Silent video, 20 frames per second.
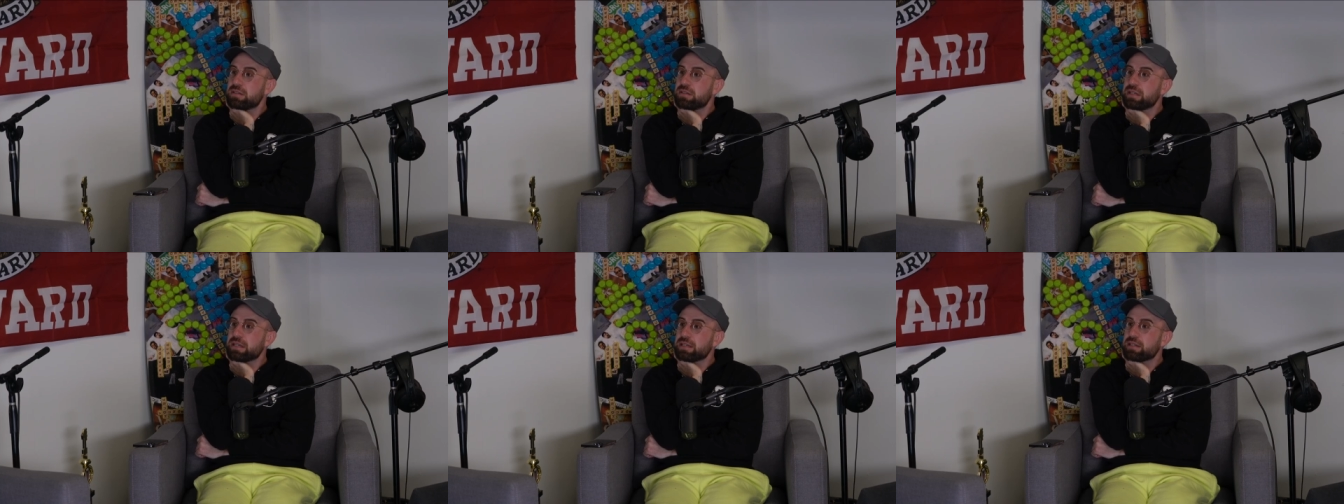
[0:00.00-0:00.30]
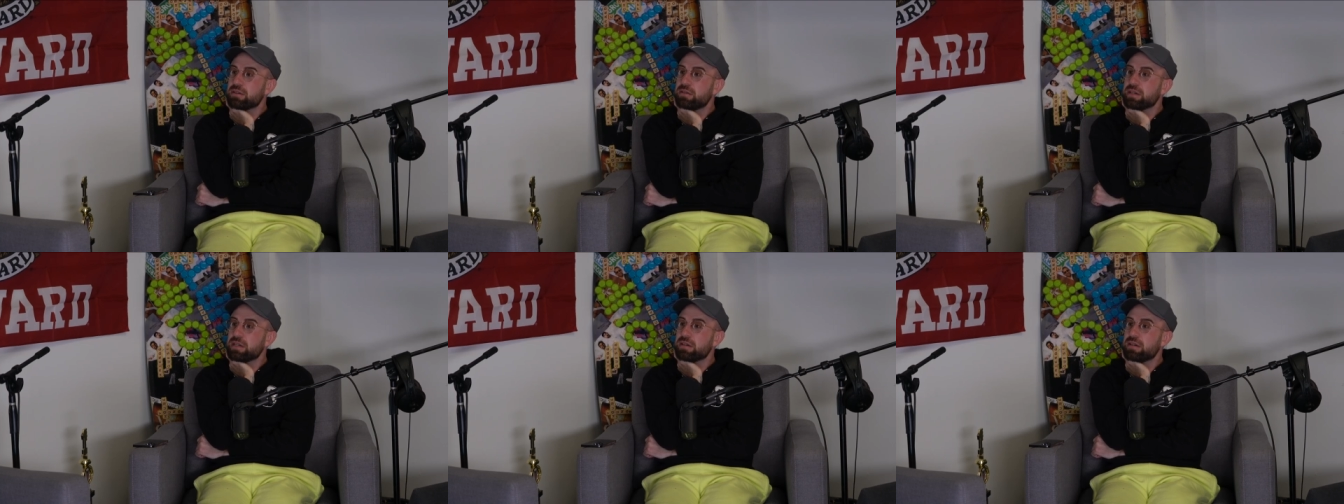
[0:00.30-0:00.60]
like
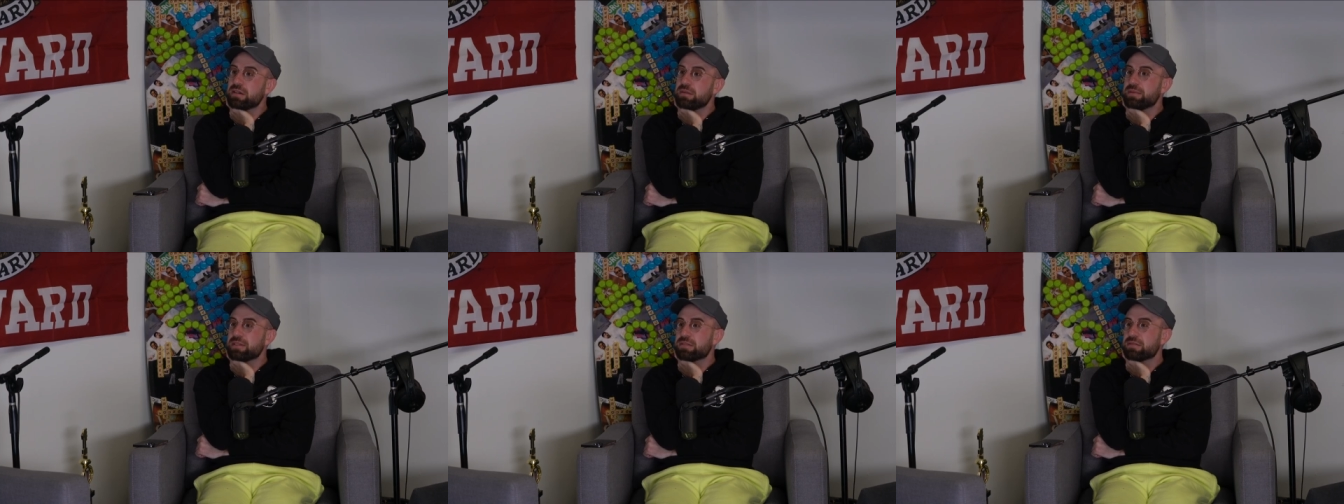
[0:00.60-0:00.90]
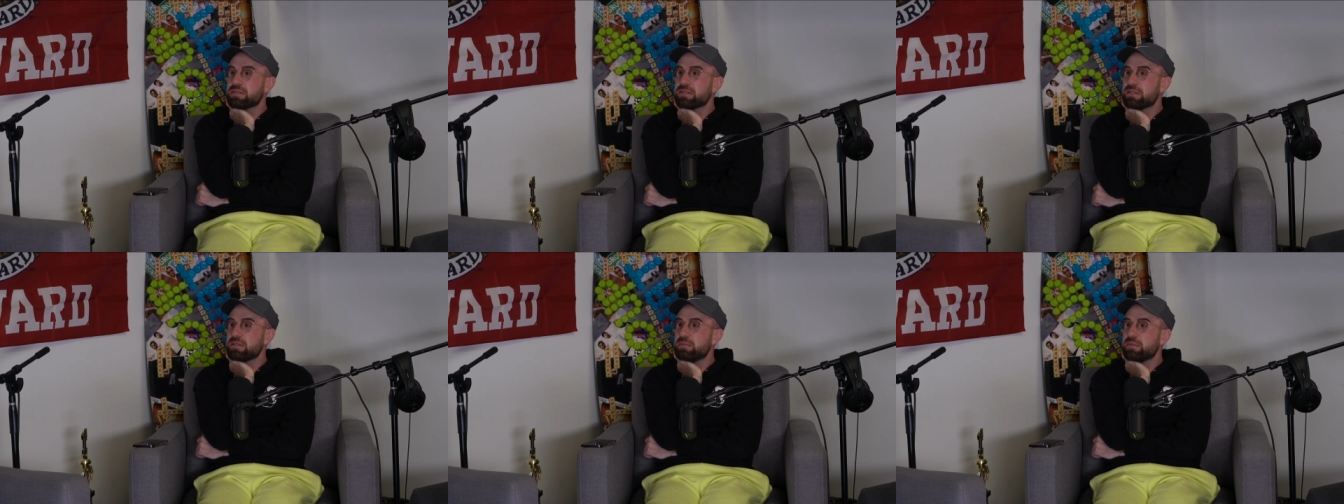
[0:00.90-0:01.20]
going on? I mean, this
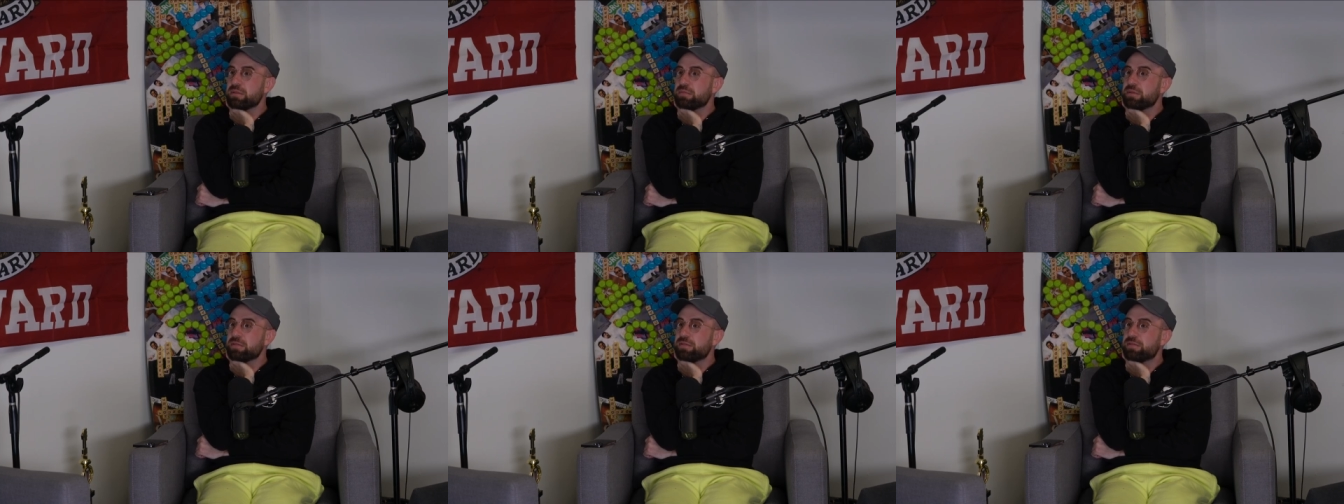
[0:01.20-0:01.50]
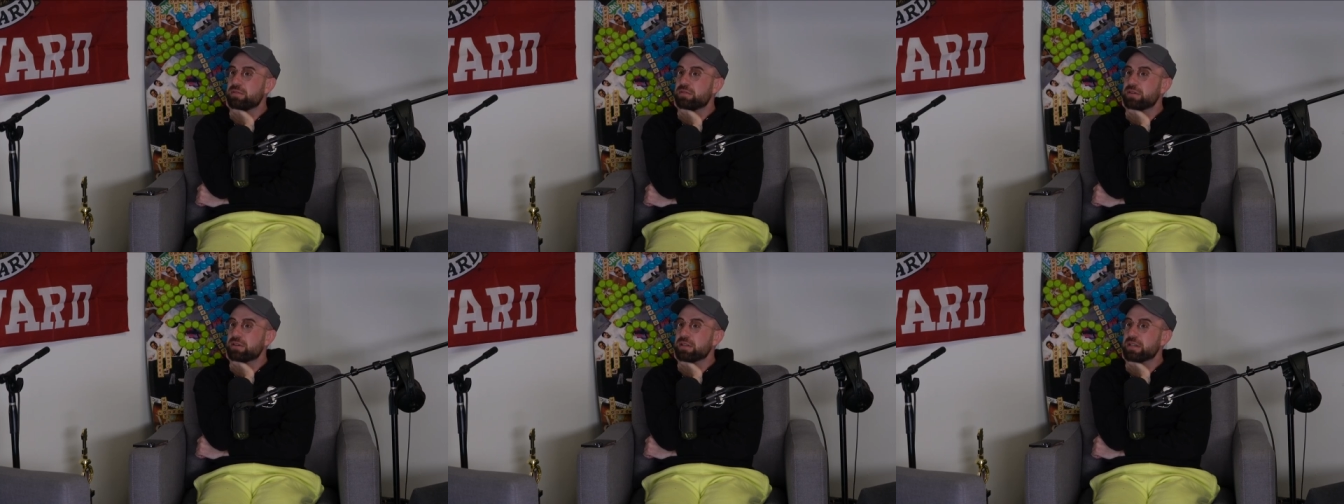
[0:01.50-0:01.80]
was a little bit
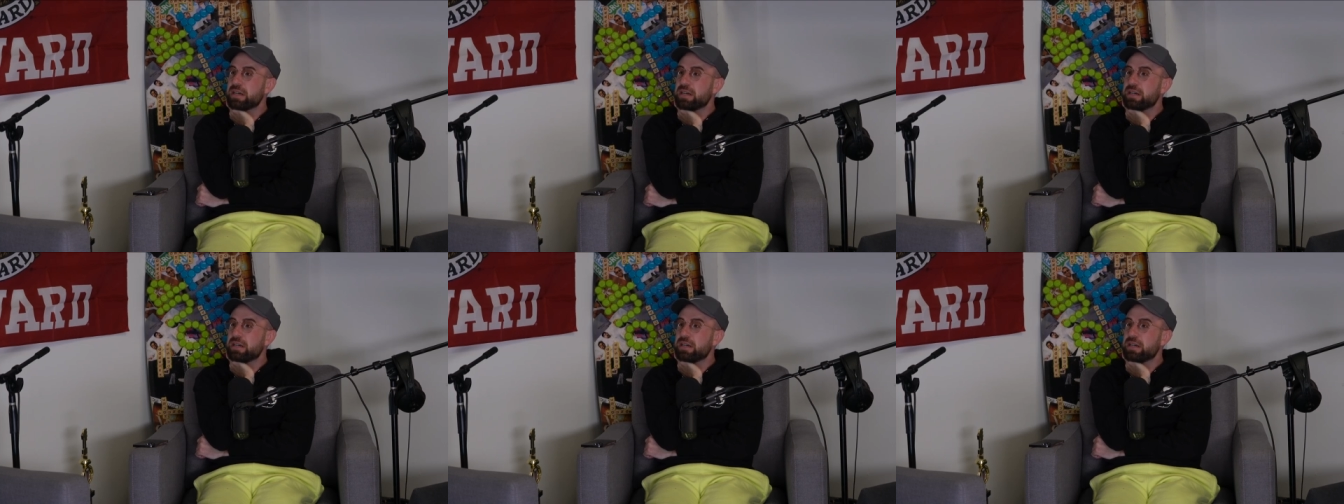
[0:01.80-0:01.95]
before. I'm that.